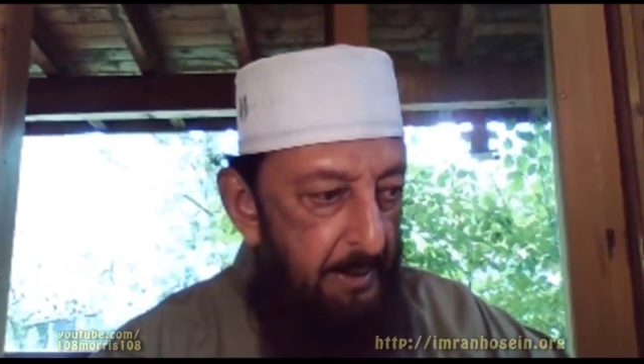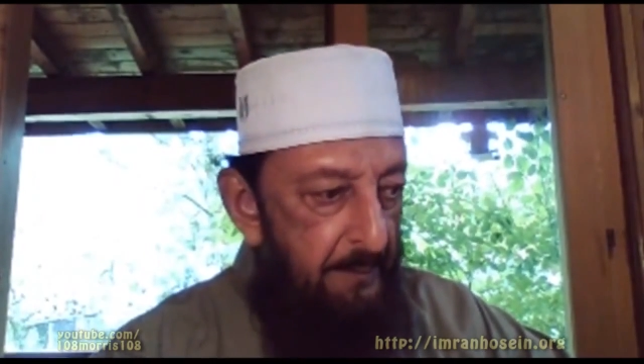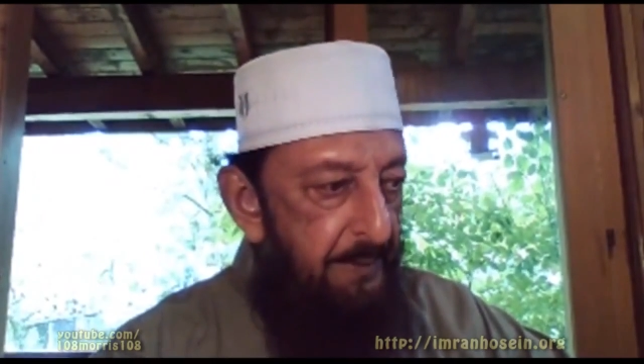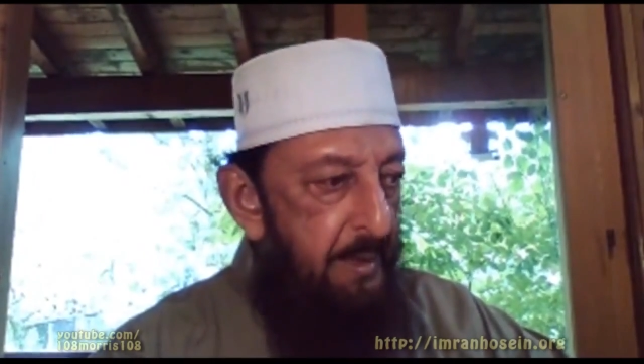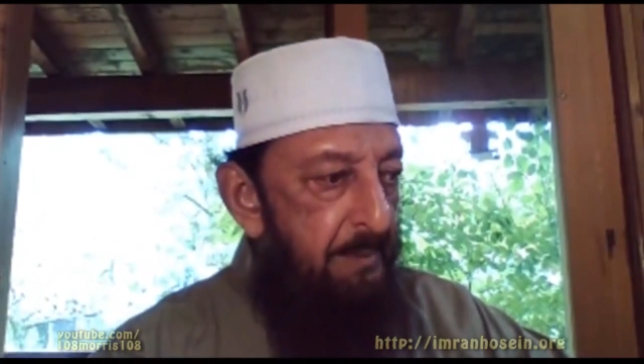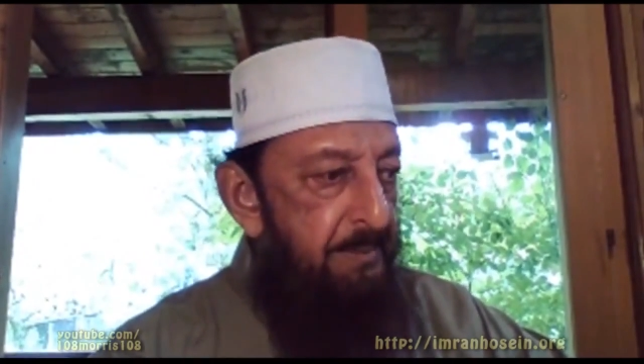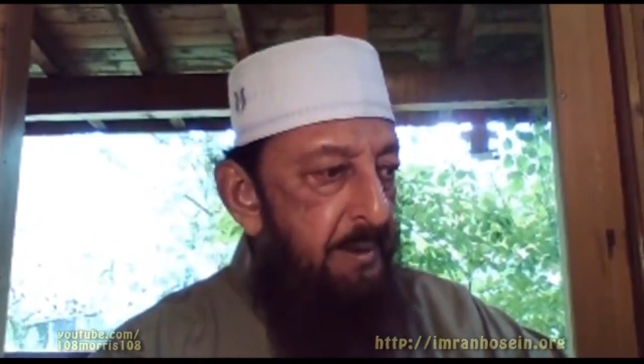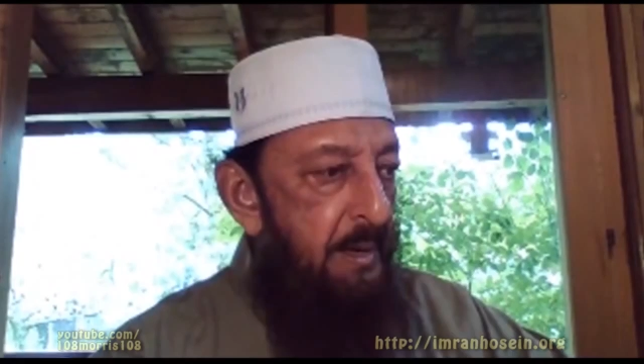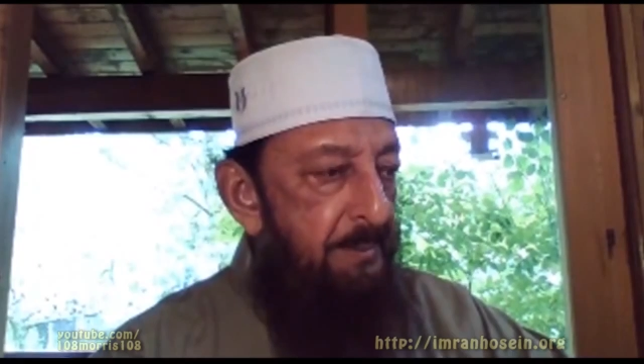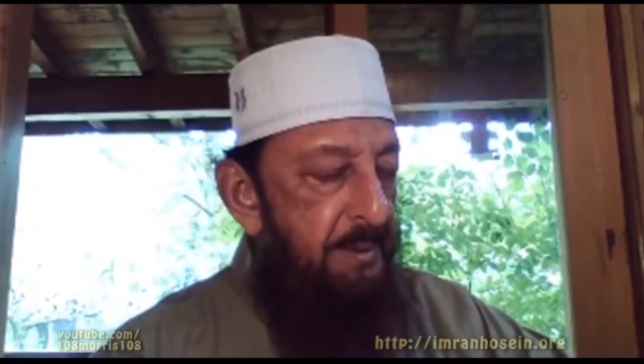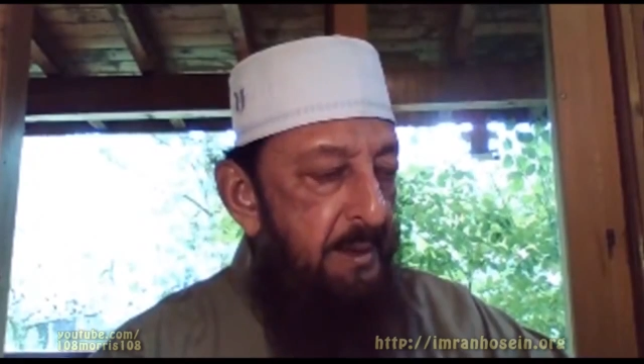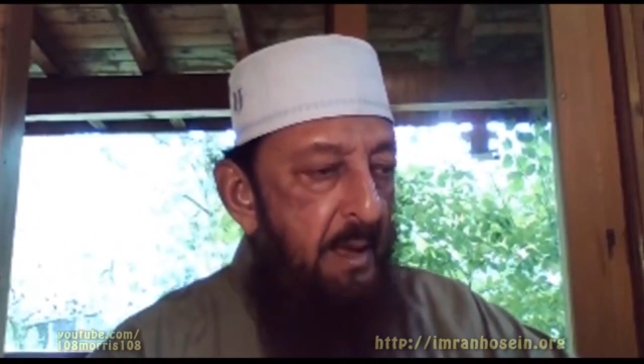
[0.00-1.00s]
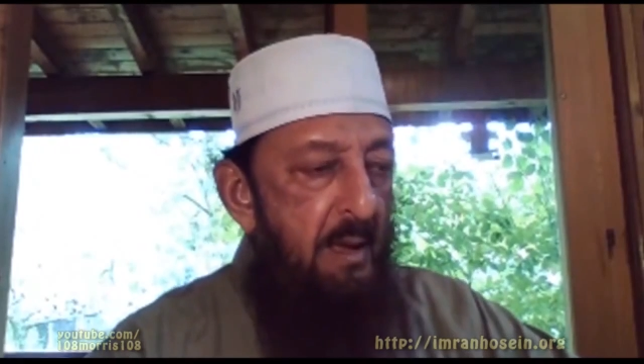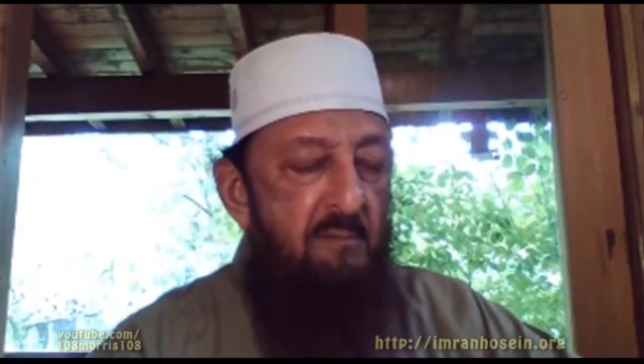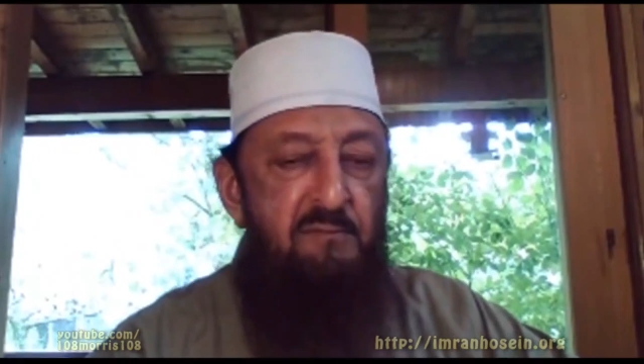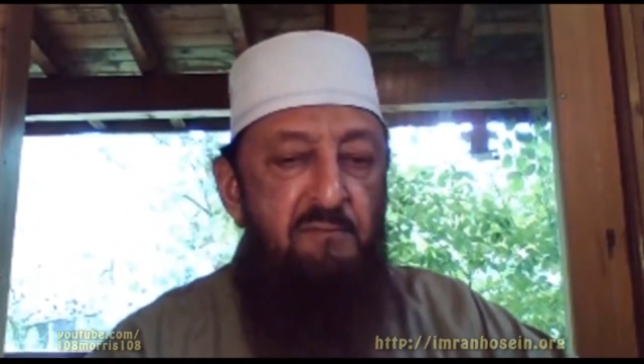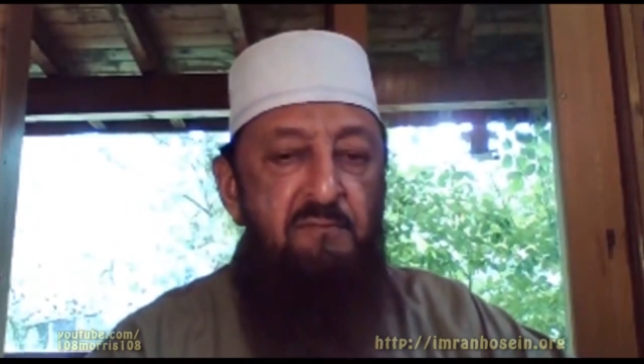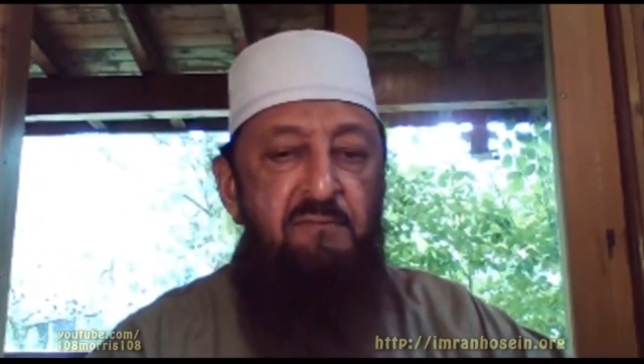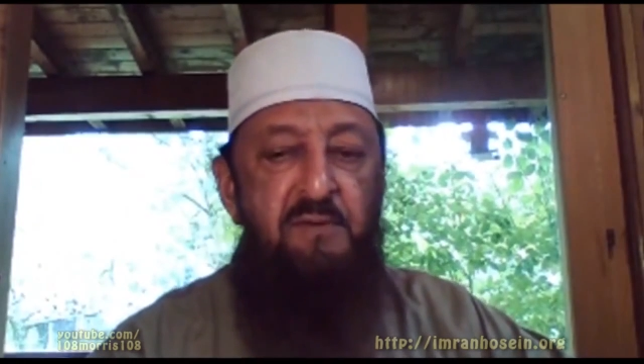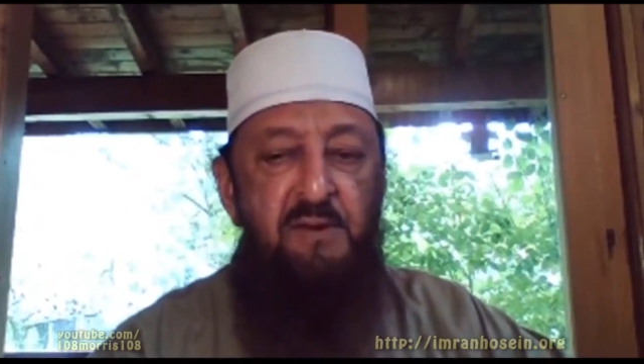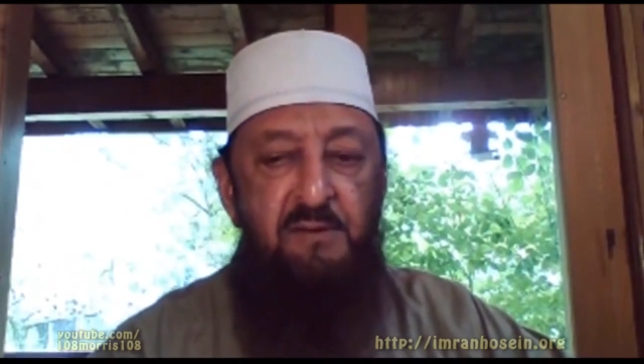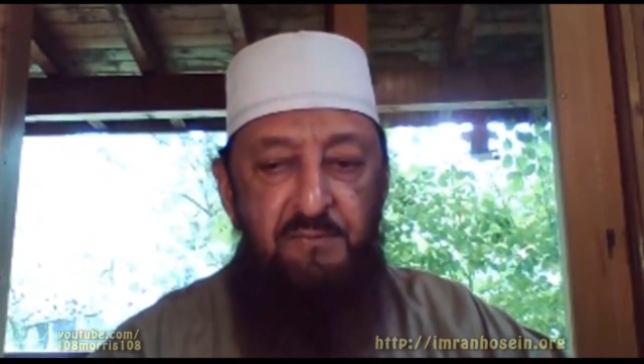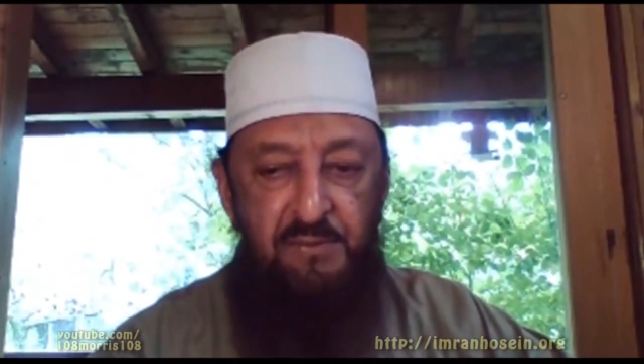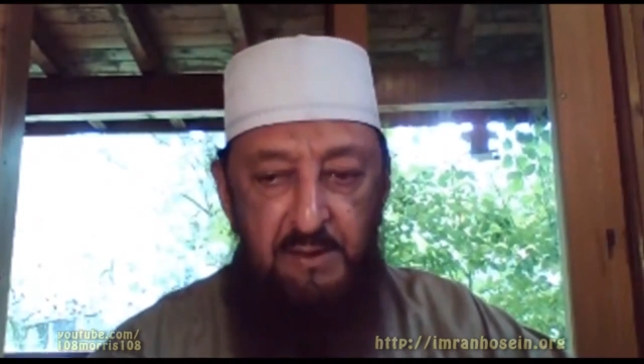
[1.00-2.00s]
They are becoming
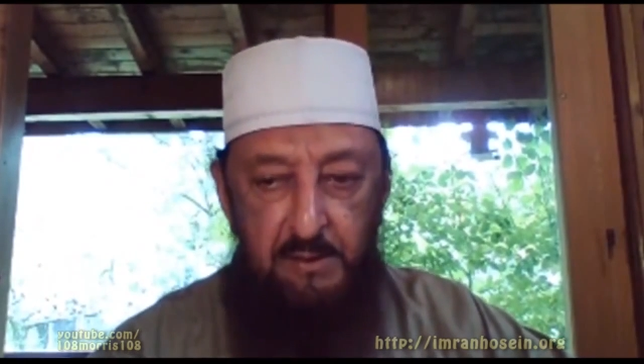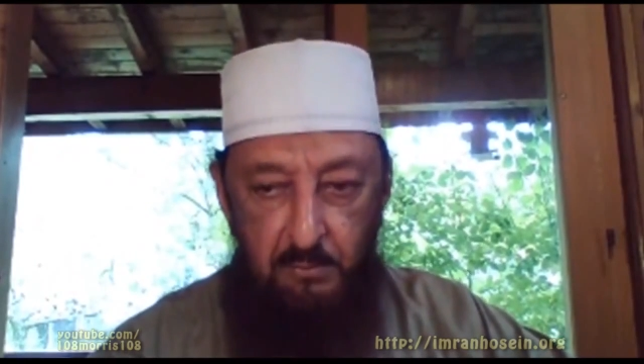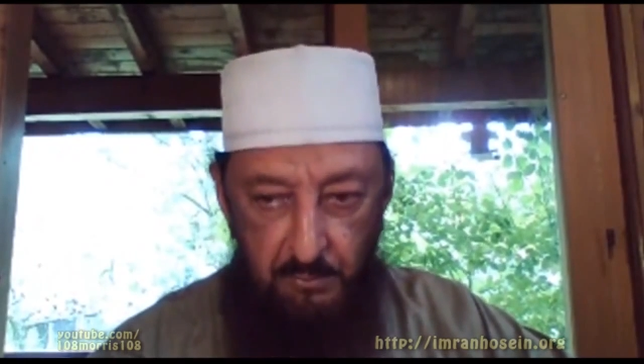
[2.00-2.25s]
filthy